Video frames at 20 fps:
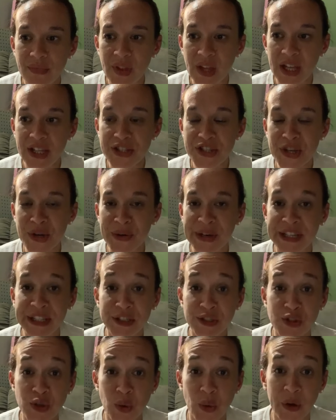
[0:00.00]
so I
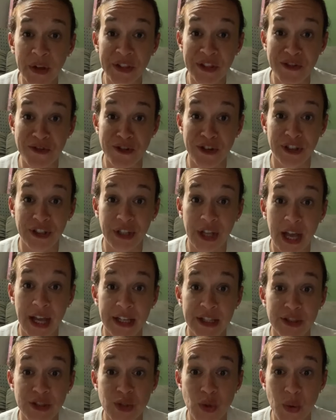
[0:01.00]
enjoy thrill. I
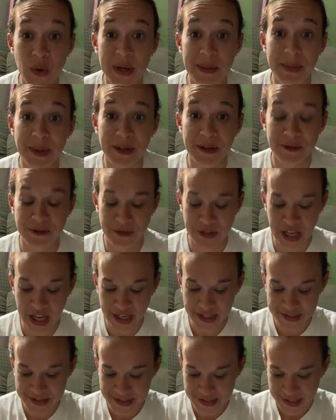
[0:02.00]
enjoy
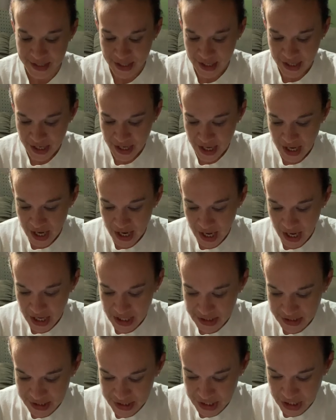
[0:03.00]
butterflies.
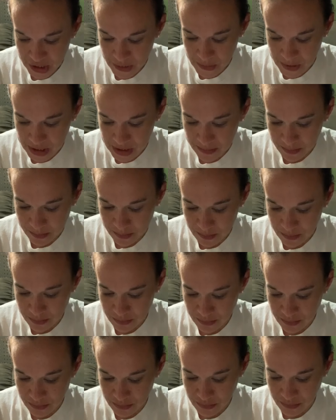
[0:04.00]
And so
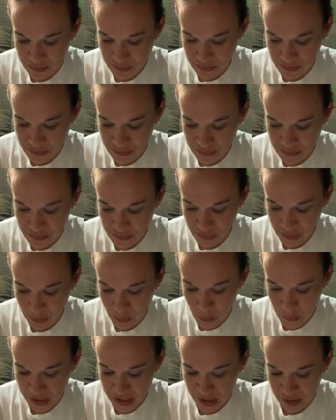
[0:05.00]

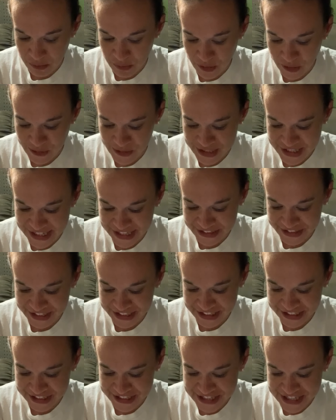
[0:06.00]
what I wrote down
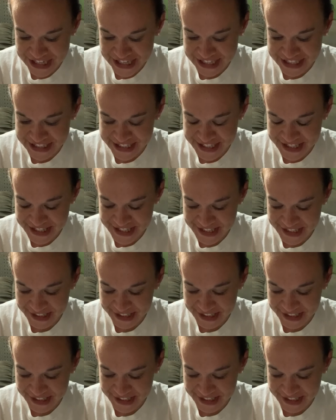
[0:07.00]
here is,